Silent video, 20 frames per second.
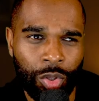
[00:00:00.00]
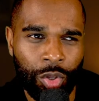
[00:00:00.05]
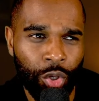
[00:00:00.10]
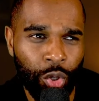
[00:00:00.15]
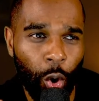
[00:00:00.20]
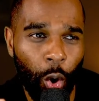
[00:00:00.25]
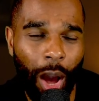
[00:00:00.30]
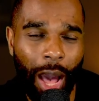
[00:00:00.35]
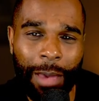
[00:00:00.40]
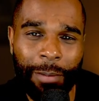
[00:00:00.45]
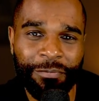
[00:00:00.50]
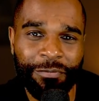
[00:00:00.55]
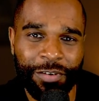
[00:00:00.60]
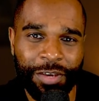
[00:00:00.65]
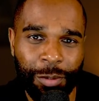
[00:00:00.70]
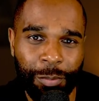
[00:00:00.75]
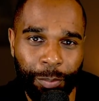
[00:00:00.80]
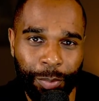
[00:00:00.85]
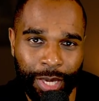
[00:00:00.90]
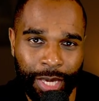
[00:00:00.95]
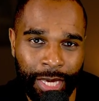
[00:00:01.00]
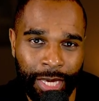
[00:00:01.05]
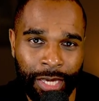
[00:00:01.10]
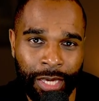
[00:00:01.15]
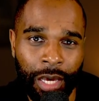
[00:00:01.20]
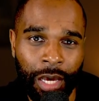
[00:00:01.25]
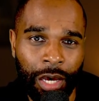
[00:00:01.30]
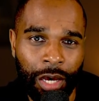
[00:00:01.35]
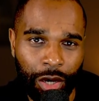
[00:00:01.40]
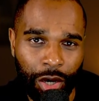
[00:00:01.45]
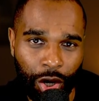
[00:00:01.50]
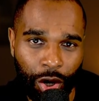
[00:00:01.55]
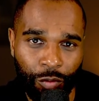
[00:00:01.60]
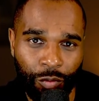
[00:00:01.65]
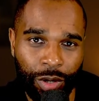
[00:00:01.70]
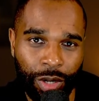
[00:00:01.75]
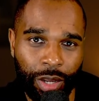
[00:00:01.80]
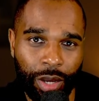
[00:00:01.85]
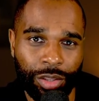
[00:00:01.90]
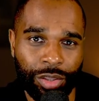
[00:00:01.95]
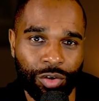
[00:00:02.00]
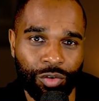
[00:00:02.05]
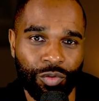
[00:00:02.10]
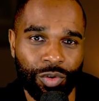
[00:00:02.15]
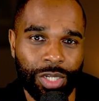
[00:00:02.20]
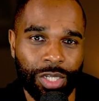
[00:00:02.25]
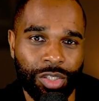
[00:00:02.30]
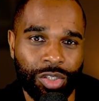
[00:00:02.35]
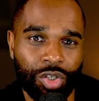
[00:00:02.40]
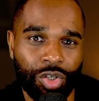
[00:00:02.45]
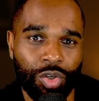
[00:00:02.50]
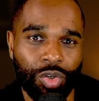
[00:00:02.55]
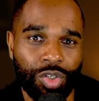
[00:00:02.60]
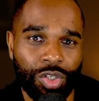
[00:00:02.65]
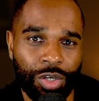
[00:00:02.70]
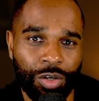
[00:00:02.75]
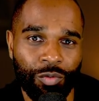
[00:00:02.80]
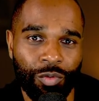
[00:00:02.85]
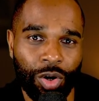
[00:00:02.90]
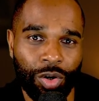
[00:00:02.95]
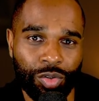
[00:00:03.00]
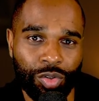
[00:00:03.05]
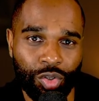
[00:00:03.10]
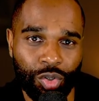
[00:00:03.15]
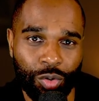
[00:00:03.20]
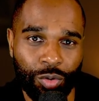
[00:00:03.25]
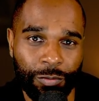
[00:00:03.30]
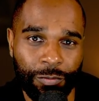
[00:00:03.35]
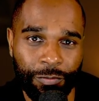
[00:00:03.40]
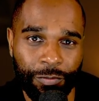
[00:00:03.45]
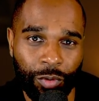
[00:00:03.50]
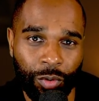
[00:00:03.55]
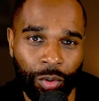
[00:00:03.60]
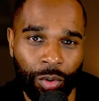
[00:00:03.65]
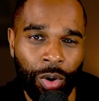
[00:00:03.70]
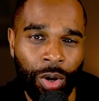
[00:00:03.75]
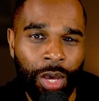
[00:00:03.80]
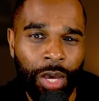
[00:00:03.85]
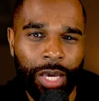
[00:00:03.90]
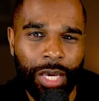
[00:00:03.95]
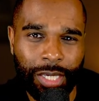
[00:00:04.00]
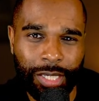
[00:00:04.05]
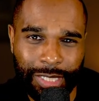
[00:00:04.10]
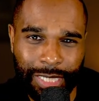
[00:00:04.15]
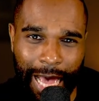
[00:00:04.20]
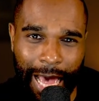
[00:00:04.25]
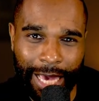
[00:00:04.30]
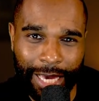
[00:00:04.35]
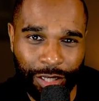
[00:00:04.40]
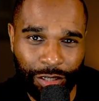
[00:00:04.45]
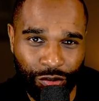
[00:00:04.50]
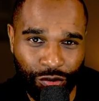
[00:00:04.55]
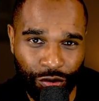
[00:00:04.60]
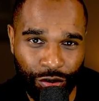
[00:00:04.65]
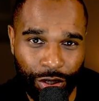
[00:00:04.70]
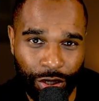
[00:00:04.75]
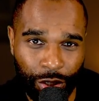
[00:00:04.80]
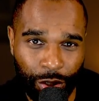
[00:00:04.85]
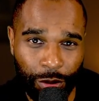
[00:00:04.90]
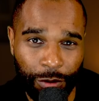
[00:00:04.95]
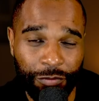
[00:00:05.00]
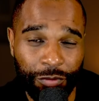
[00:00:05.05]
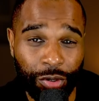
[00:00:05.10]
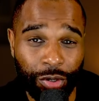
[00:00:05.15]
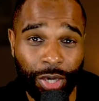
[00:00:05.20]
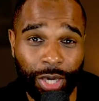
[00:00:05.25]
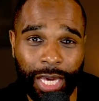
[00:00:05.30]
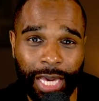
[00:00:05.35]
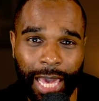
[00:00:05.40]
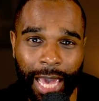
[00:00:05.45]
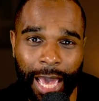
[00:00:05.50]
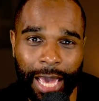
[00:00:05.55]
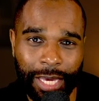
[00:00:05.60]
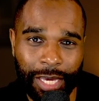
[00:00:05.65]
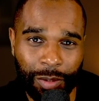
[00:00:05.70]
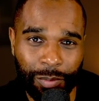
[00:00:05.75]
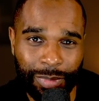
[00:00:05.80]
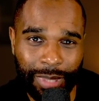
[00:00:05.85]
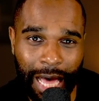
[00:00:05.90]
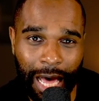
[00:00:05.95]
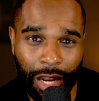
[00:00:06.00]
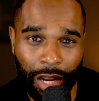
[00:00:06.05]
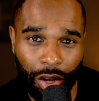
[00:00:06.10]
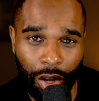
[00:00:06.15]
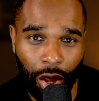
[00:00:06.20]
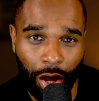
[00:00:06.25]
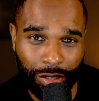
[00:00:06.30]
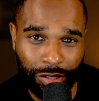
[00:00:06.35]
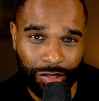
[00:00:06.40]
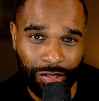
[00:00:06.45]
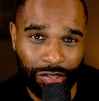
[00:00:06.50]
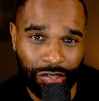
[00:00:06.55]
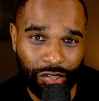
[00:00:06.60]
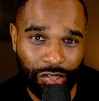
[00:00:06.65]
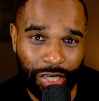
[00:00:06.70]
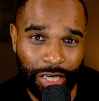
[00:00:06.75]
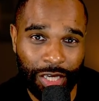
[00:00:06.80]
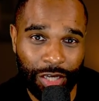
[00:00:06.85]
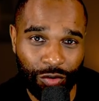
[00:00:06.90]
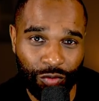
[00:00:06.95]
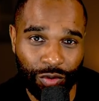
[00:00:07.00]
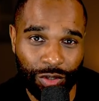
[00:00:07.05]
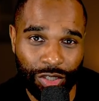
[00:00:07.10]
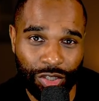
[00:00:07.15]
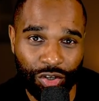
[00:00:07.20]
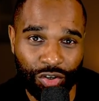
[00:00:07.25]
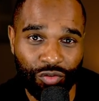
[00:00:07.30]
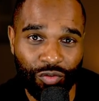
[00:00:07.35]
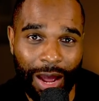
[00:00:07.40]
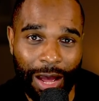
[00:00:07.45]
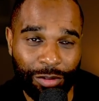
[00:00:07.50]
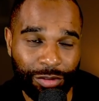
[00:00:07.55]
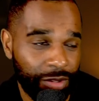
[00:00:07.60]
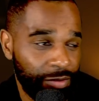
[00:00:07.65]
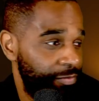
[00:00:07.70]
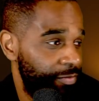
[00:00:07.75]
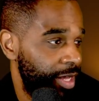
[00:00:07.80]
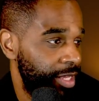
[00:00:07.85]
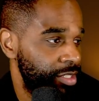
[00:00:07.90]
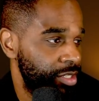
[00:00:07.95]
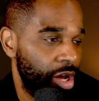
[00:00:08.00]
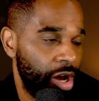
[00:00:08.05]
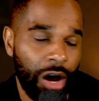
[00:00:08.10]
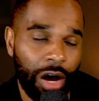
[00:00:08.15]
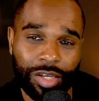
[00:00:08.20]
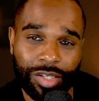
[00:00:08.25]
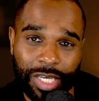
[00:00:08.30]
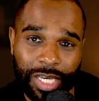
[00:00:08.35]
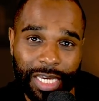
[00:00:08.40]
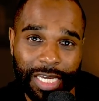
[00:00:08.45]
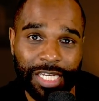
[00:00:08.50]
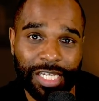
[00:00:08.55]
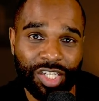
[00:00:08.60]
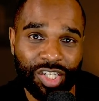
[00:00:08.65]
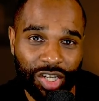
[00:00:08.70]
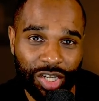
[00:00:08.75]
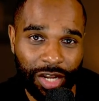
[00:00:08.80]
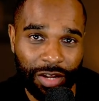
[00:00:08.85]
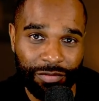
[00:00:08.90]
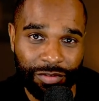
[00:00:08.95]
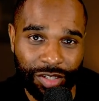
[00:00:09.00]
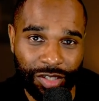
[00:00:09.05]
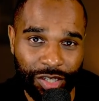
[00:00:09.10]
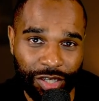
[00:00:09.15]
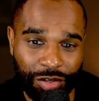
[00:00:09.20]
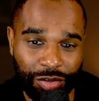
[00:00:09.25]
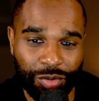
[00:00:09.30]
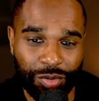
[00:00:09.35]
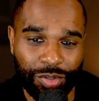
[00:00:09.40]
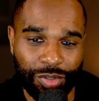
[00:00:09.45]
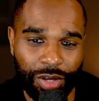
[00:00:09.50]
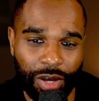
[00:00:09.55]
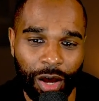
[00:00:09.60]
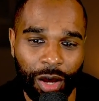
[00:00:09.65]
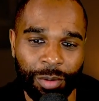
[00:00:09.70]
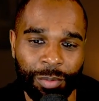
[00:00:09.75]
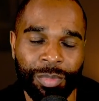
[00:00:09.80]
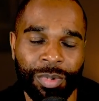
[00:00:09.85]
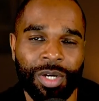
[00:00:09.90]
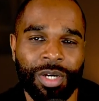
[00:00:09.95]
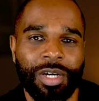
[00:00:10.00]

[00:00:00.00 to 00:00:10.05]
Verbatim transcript: Your MVP currently on the grid in 2024 is Adrian. If you can get him, that unlocks the secret to ground effect cars each and every single time.